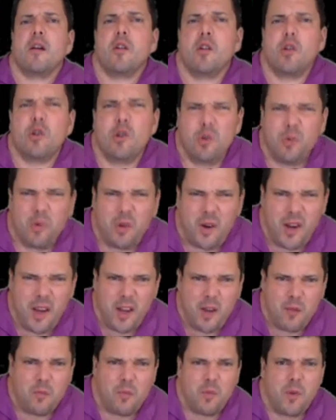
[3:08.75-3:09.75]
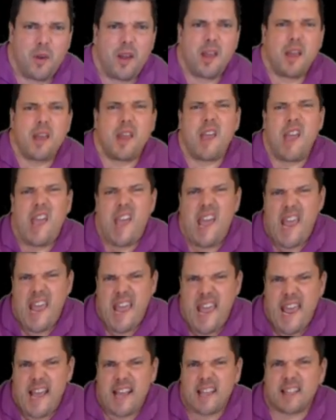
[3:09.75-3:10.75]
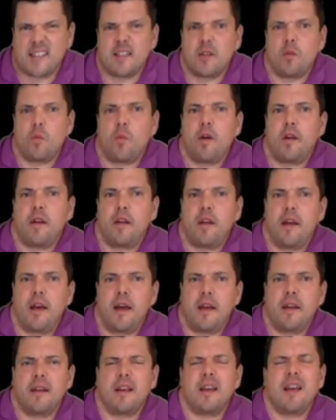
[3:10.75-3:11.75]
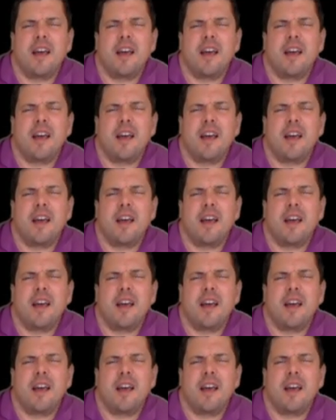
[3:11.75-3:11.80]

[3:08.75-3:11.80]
cramping, aches, and whatnot,